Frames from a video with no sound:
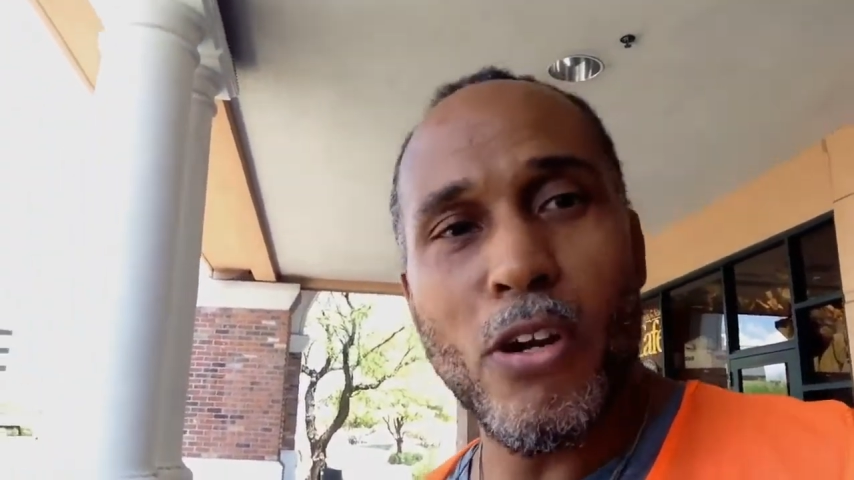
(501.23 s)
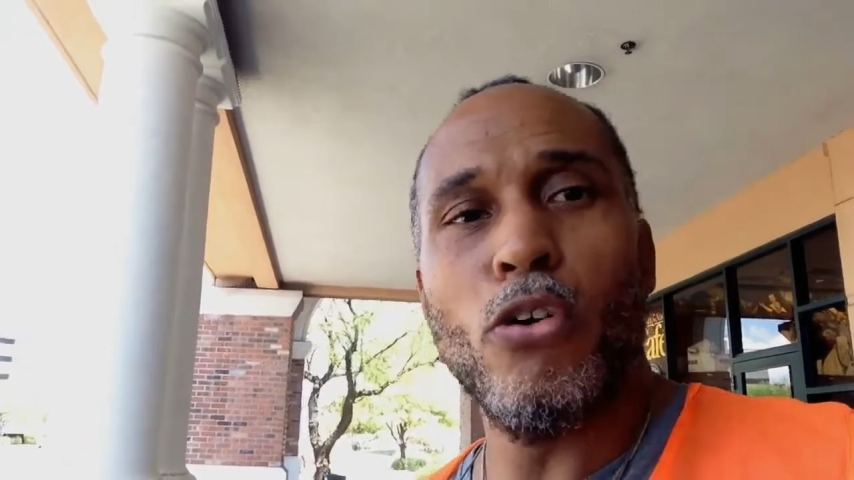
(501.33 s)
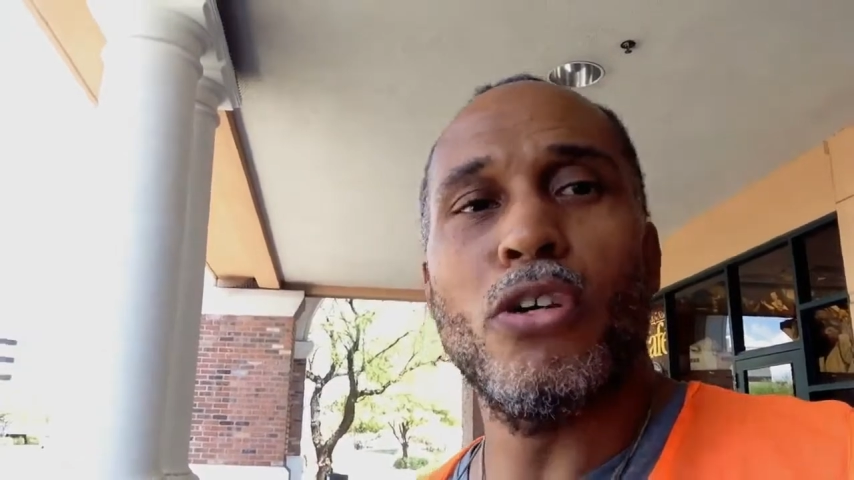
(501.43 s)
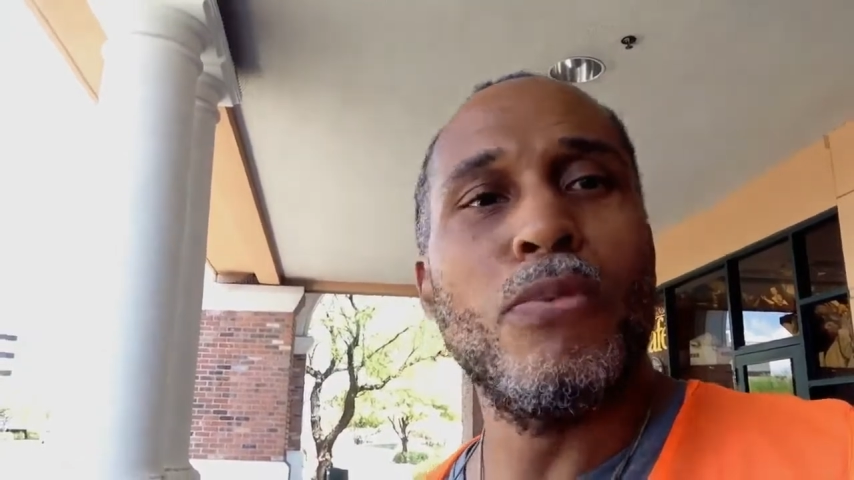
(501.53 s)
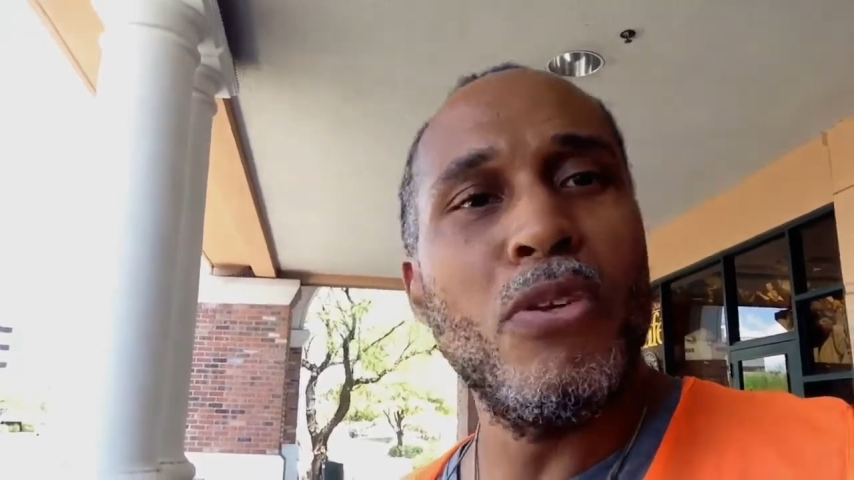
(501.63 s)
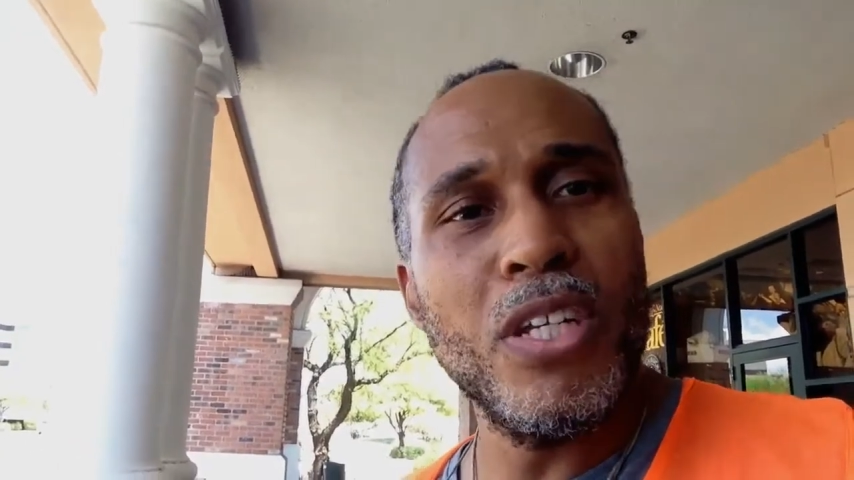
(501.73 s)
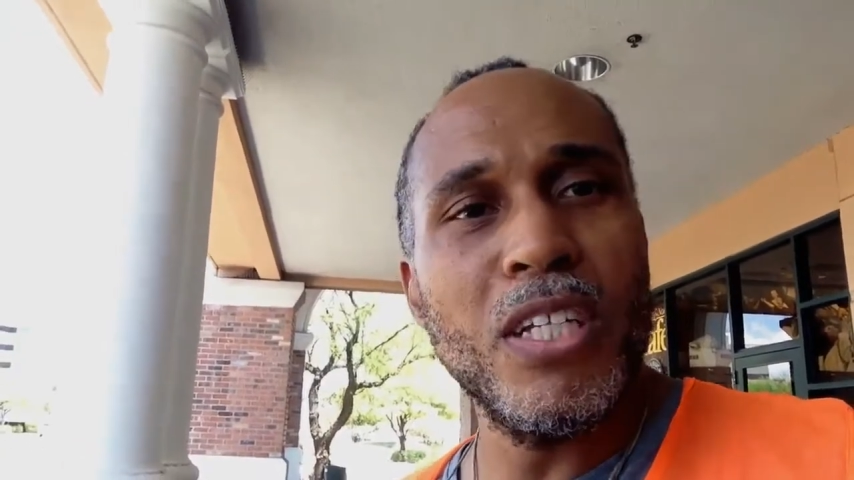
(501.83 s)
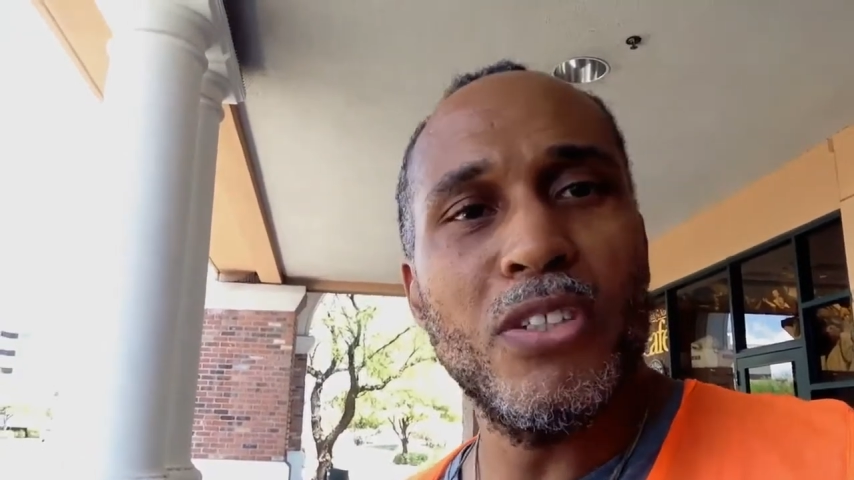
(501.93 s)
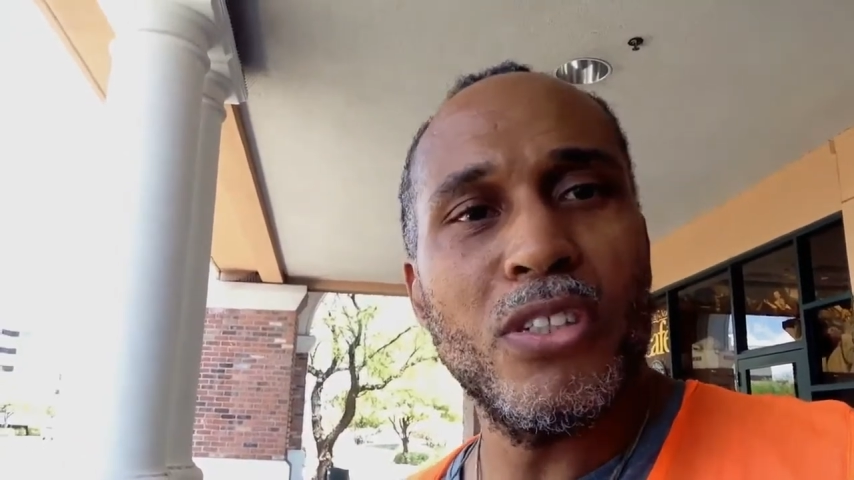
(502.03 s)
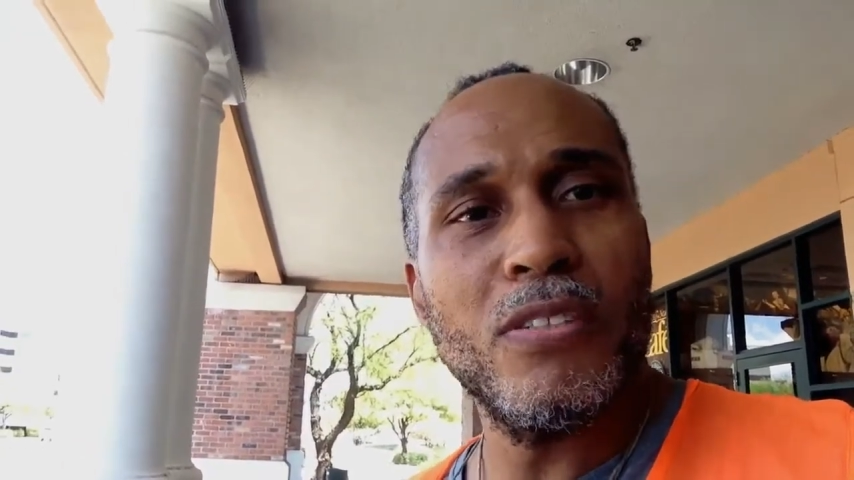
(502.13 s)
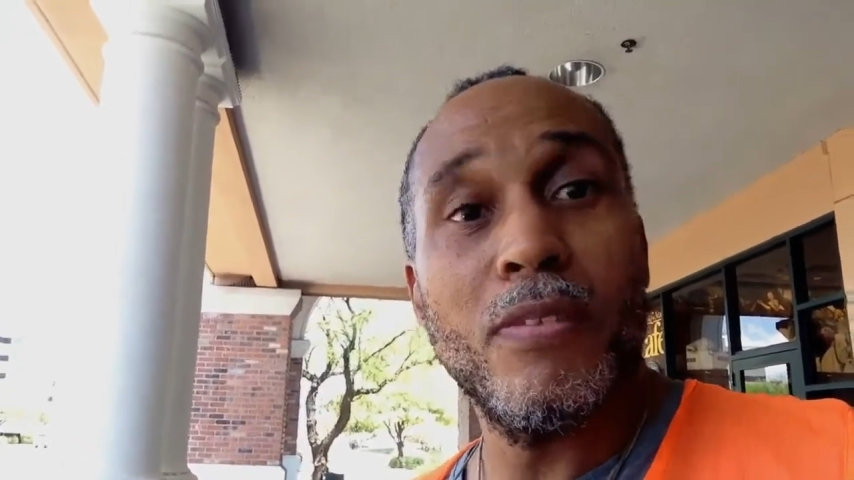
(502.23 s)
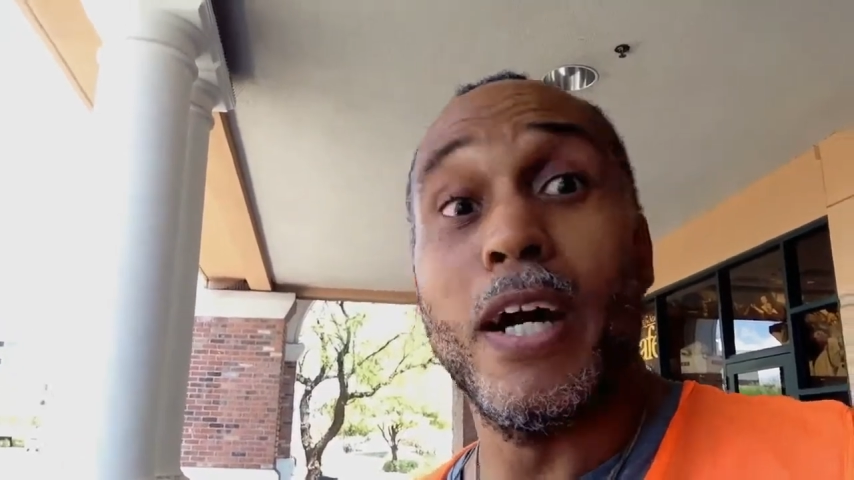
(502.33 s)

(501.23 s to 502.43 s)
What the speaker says: their own communities